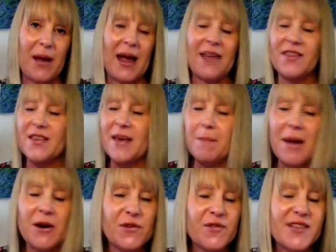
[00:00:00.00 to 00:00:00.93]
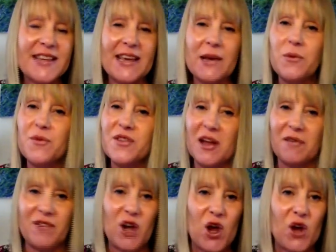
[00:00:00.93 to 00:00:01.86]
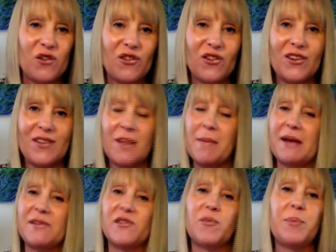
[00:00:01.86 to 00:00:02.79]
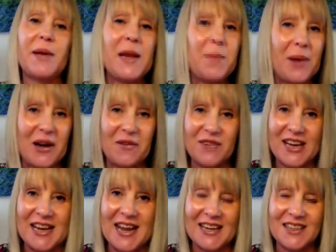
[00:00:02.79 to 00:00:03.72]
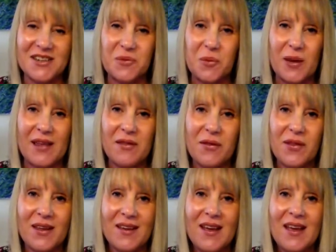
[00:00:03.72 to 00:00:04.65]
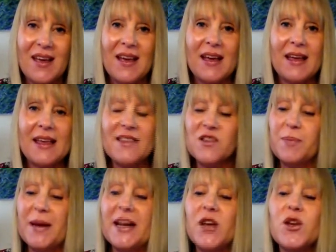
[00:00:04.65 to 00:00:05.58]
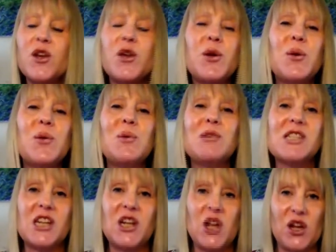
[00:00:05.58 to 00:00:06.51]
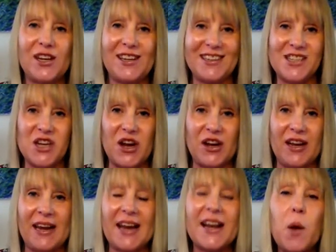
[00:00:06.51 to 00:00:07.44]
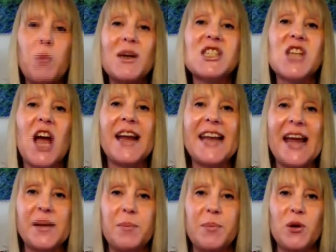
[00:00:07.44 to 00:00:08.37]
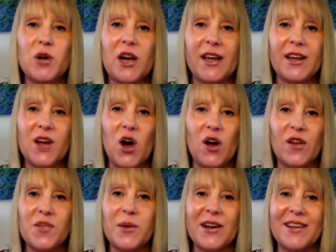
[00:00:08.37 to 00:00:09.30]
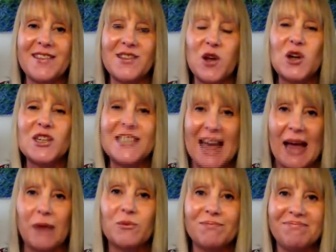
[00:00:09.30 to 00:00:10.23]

The amount of skills I've learned, the amount of people I've connected with, it's been a huge learning journey. And I wish I'd had a book like ours when I started out.